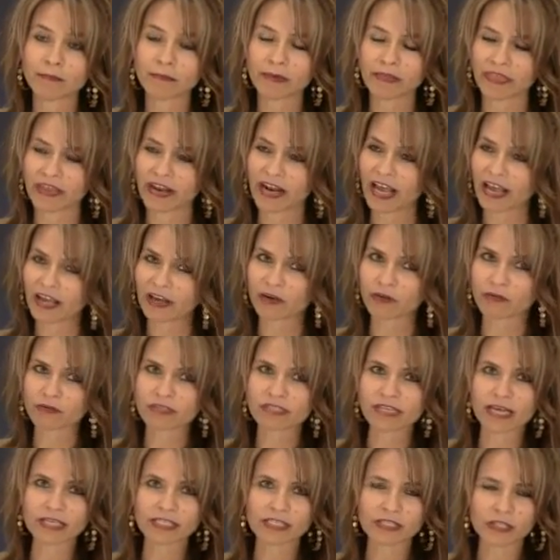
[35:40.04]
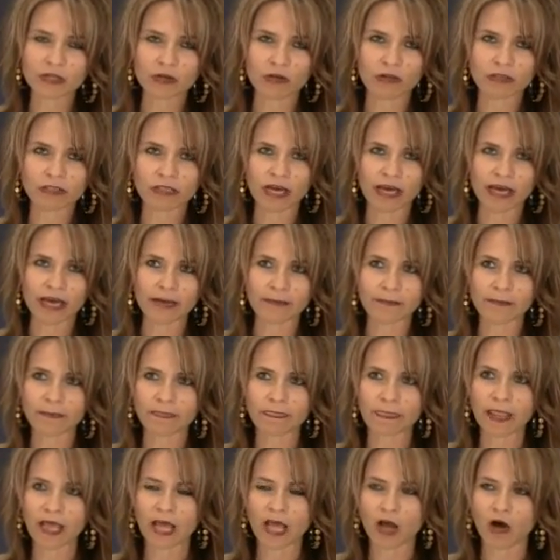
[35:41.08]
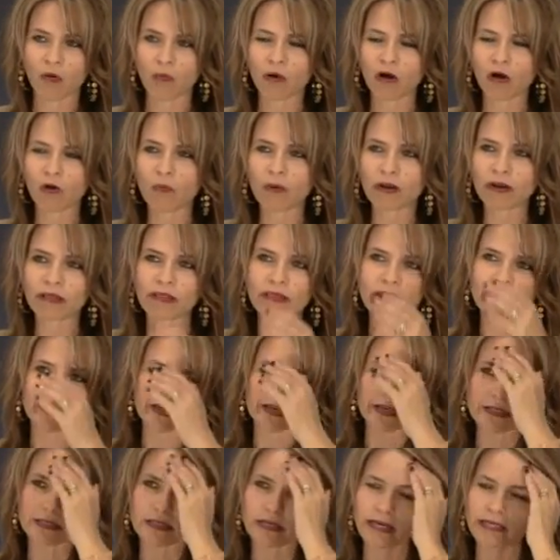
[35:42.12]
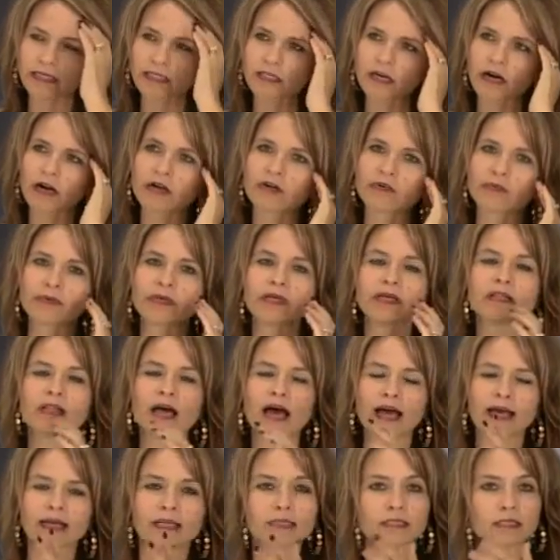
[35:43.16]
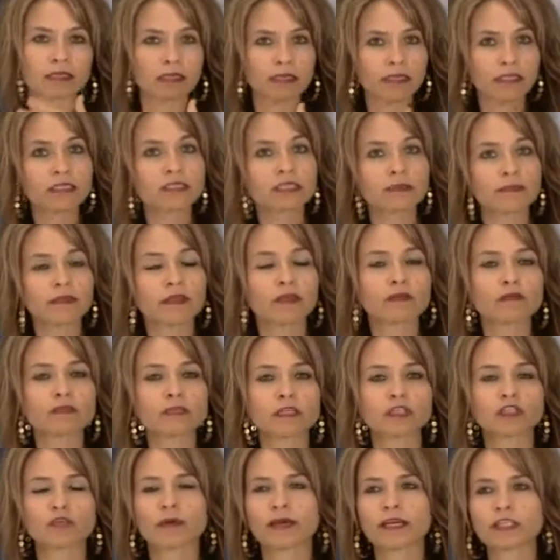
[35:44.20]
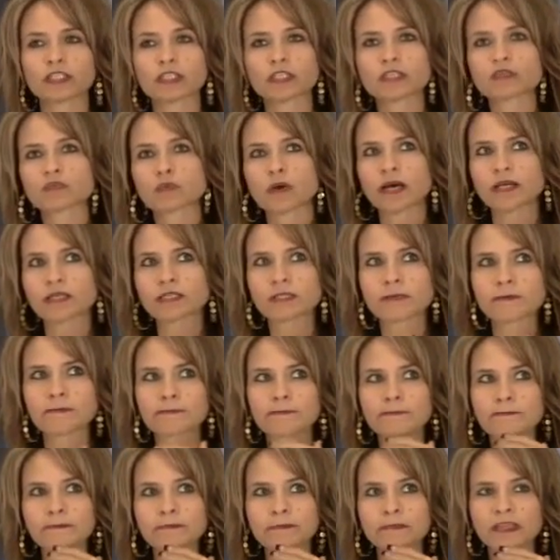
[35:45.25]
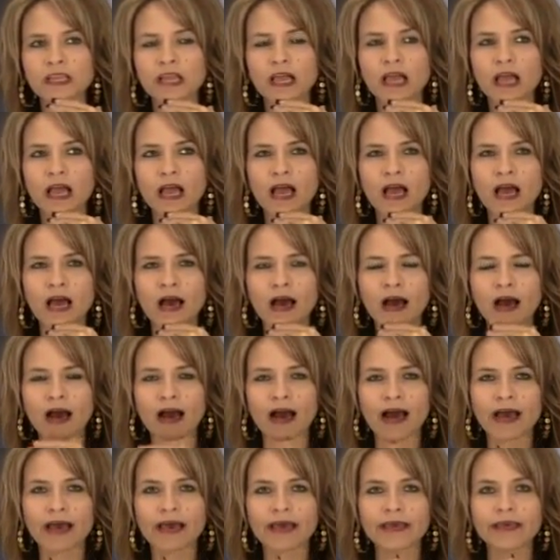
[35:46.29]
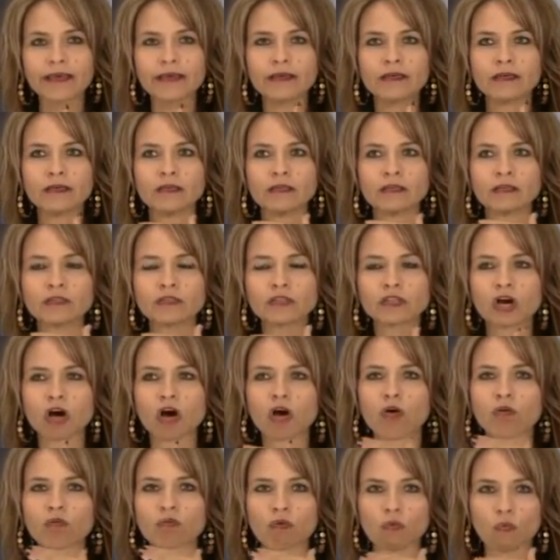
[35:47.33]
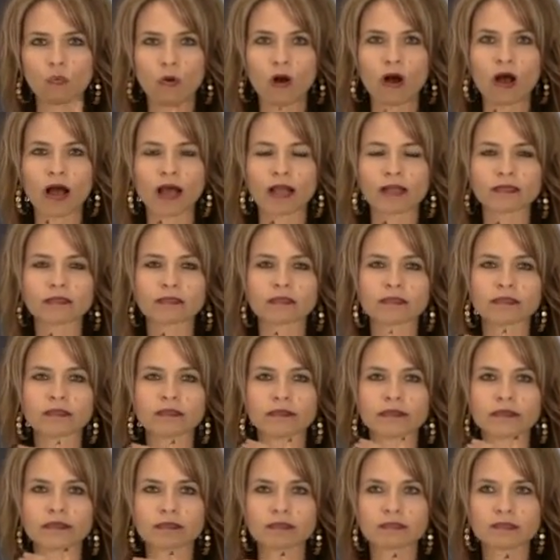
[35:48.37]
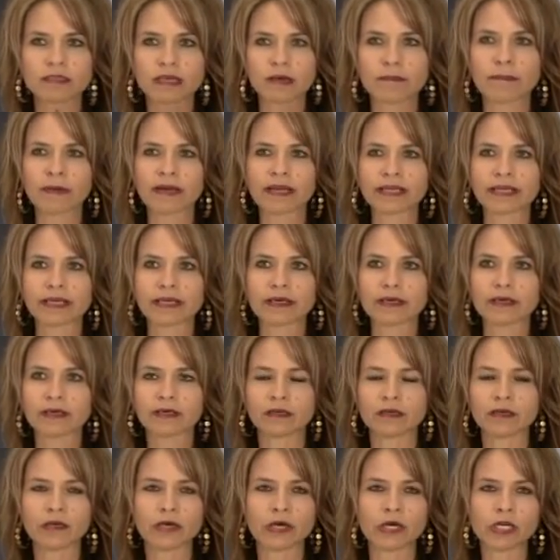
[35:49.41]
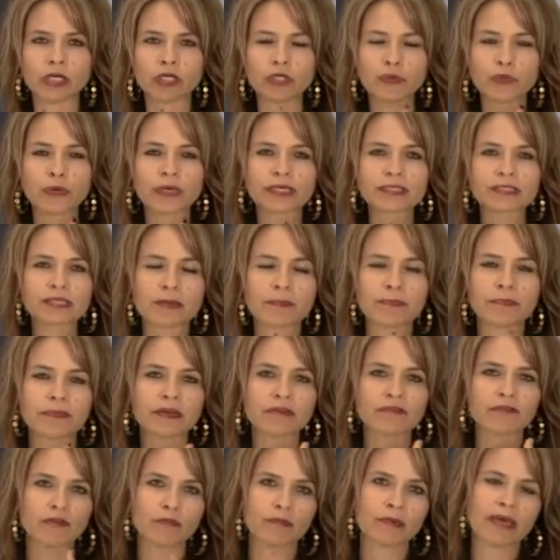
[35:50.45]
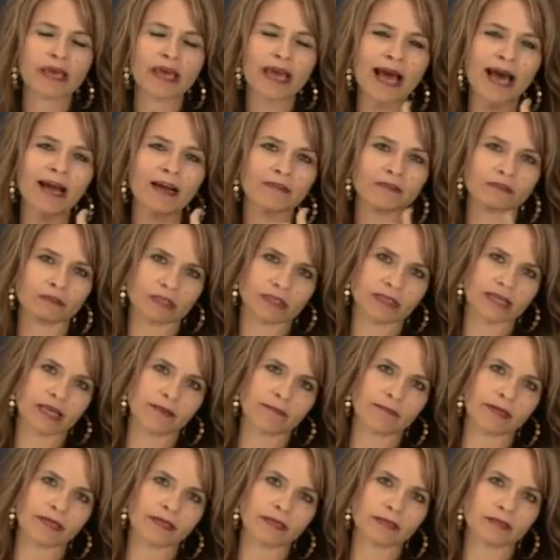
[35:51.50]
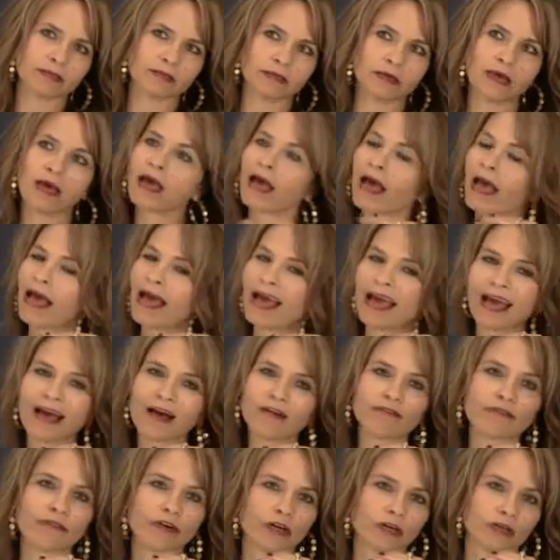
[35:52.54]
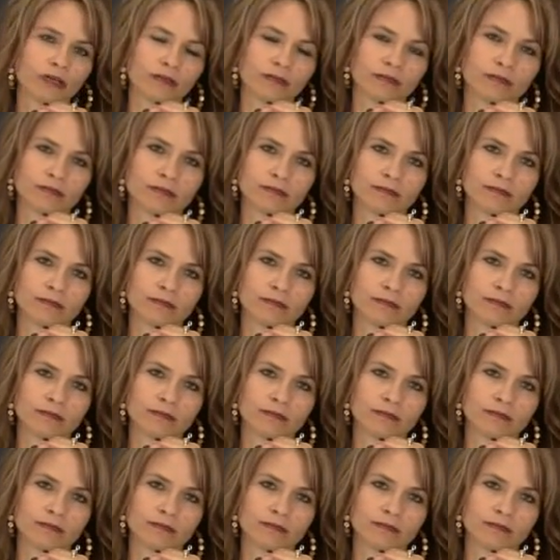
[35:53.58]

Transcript: But then I could resent it the whole time. Well, one of the things that I started to realize in some of those situations was I don't want somebody doing something for me out of resentment, ever,